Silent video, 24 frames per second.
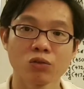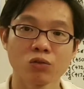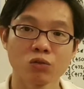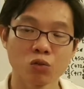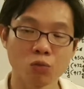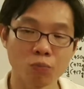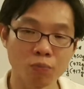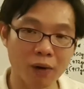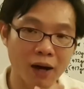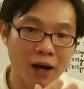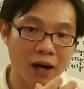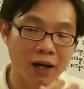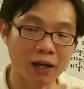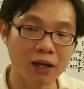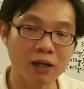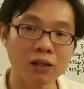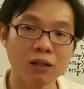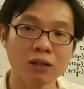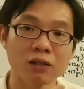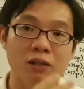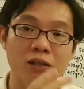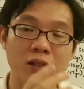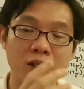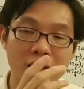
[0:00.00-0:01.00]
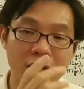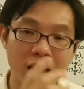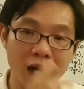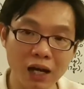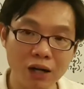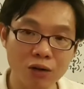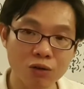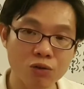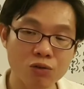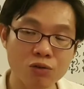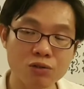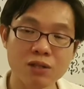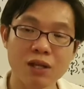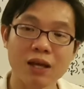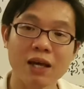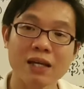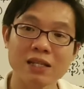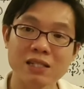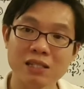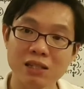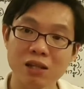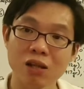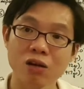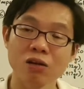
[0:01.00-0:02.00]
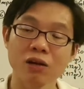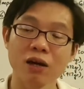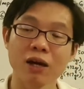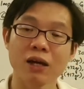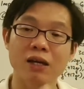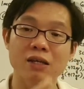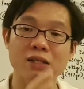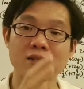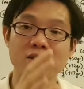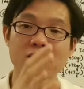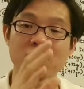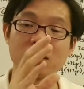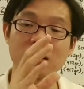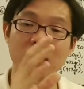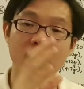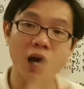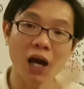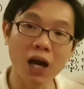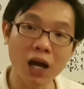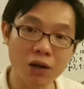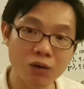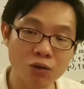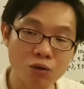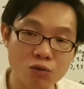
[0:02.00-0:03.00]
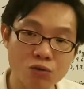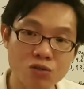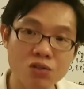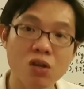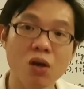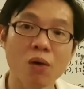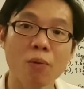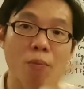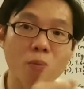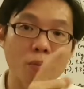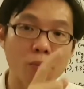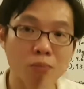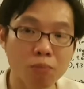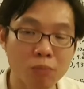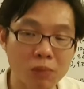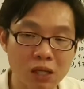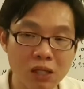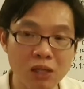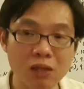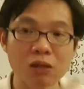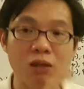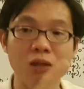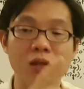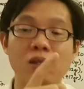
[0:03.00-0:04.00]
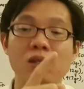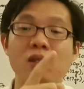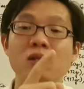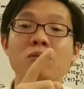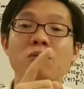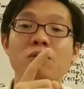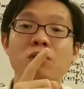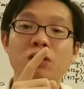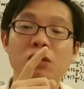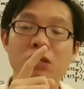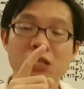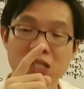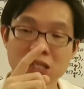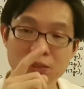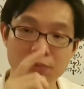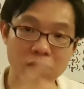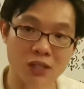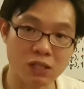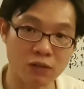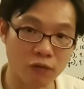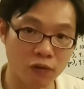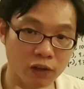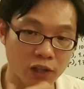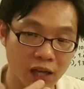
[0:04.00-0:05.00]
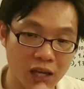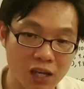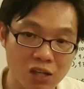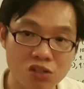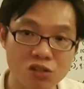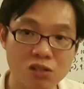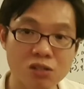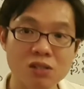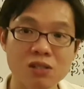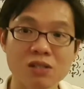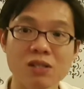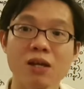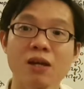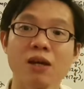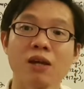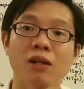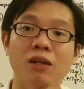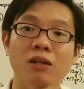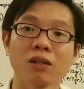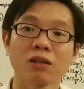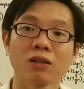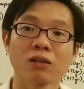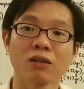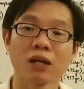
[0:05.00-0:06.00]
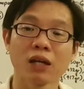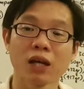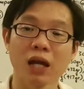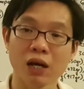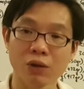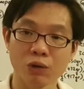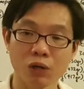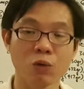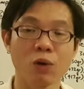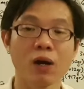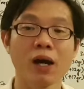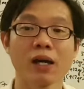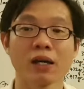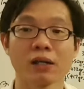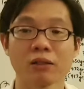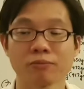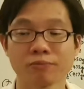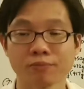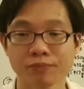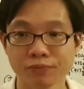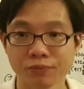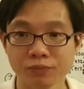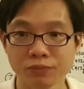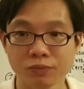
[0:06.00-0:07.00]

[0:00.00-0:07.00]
to buy the arrows as long as the arrows meet the, the specifications that are required.